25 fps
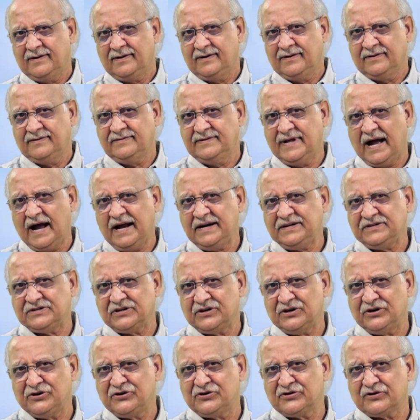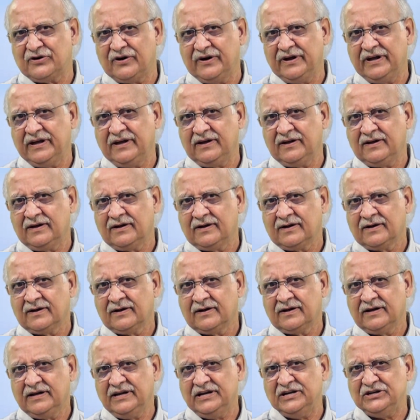that drawing
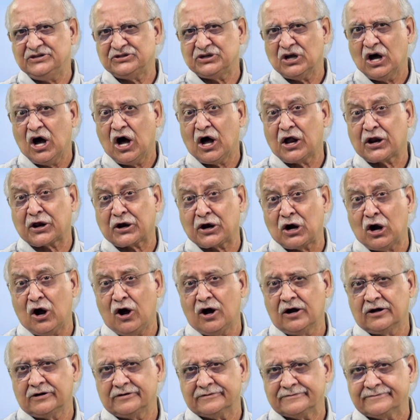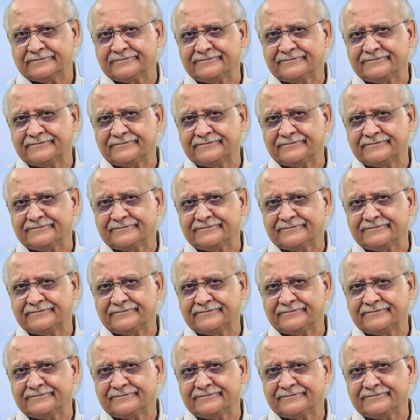is wrong.